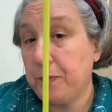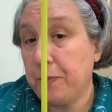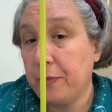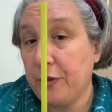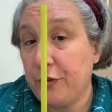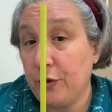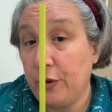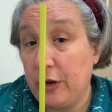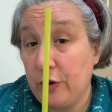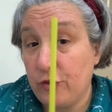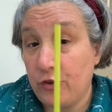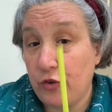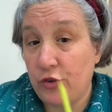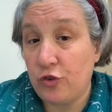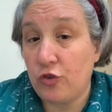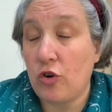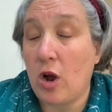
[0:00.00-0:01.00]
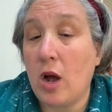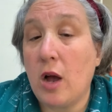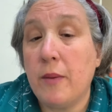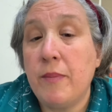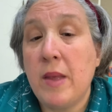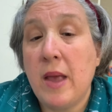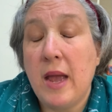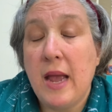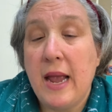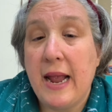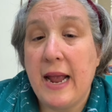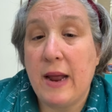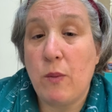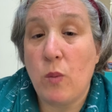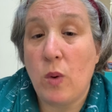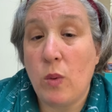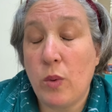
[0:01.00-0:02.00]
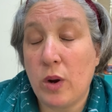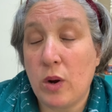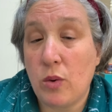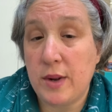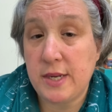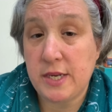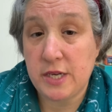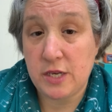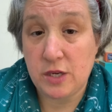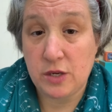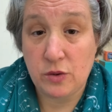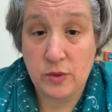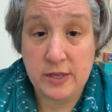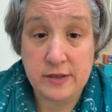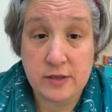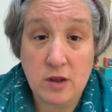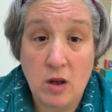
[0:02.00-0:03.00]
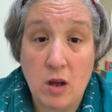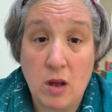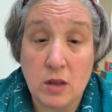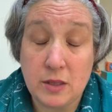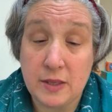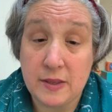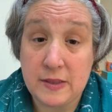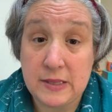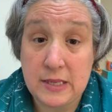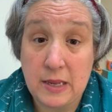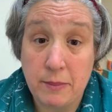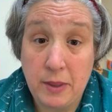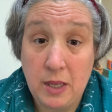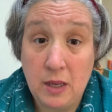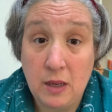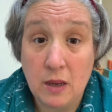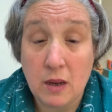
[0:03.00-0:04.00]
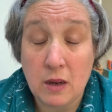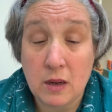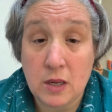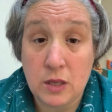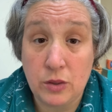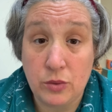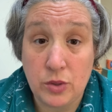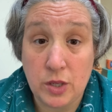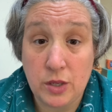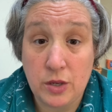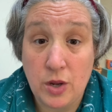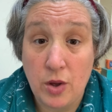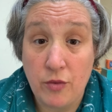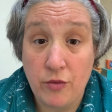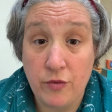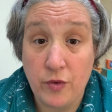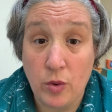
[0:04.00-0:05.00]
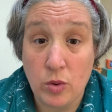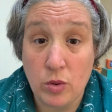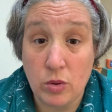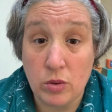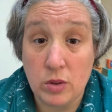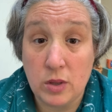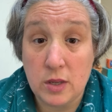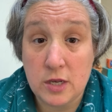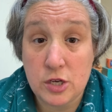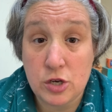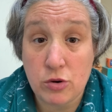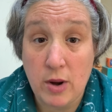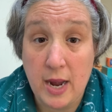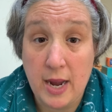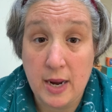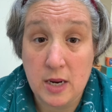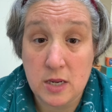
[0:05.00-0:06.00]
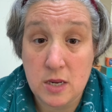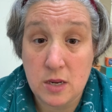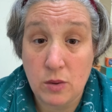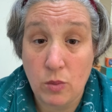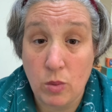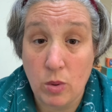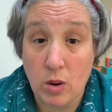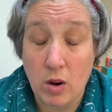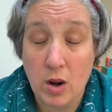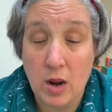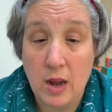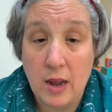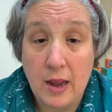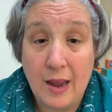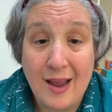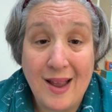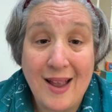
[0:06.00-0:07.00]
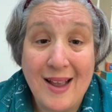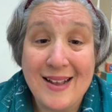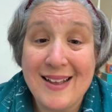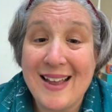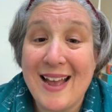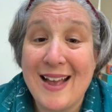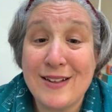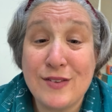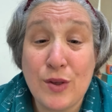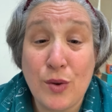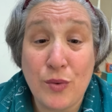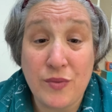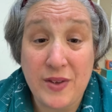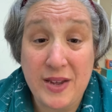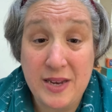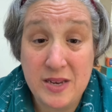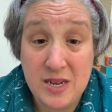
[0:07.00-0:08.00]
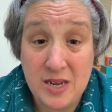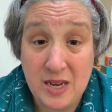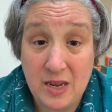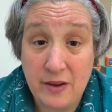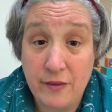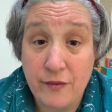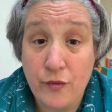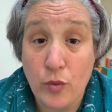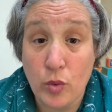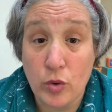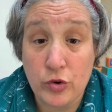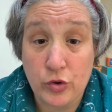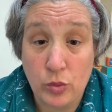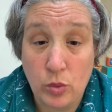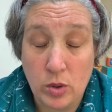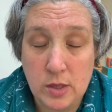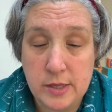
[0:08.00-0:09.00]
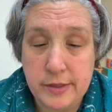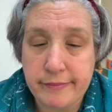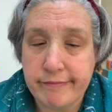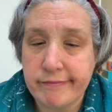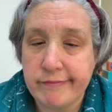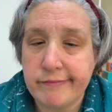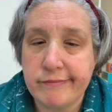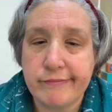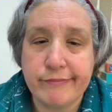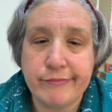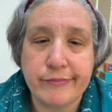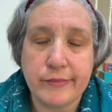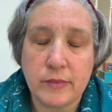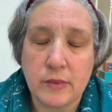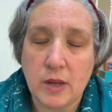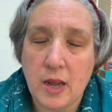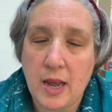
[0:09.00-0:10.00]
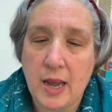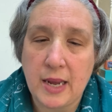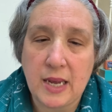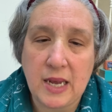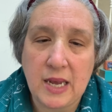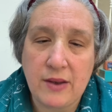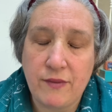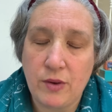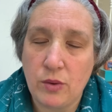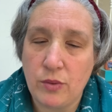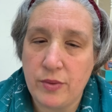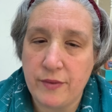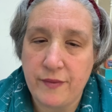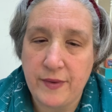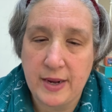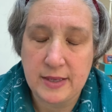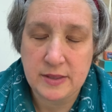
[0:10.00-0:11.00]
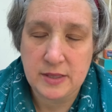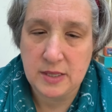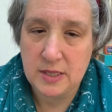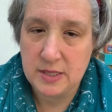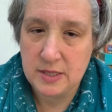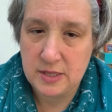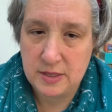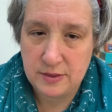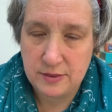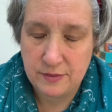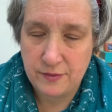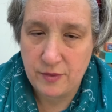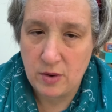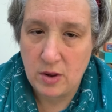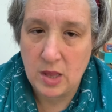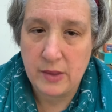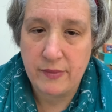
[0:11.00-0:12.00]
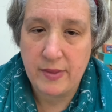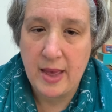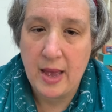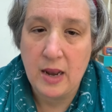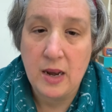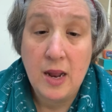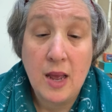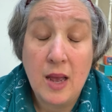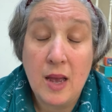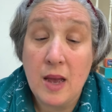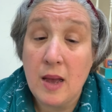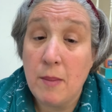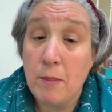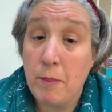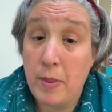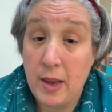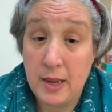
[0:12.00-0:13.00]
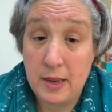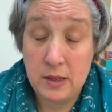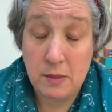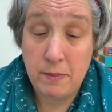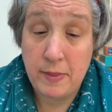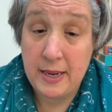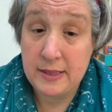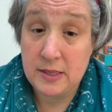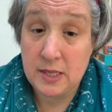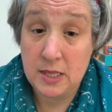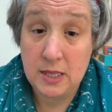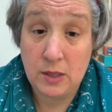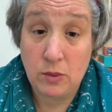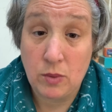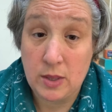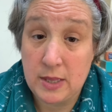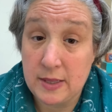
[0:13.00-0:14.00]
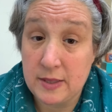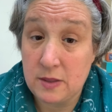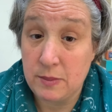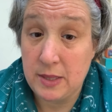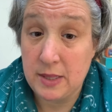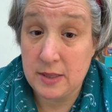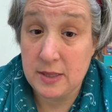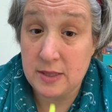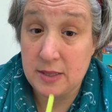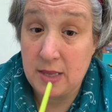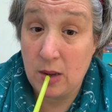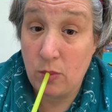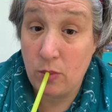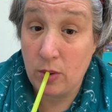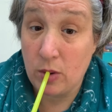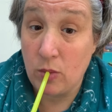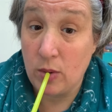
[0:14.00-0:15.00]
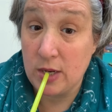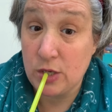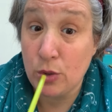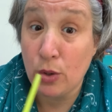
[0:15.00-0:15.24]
So here's your straw. And what we're going to do is called semi-occluded vocal tract work, SOVT for short. I can give you the fanciness for all of that, but basically what this means is that we're going to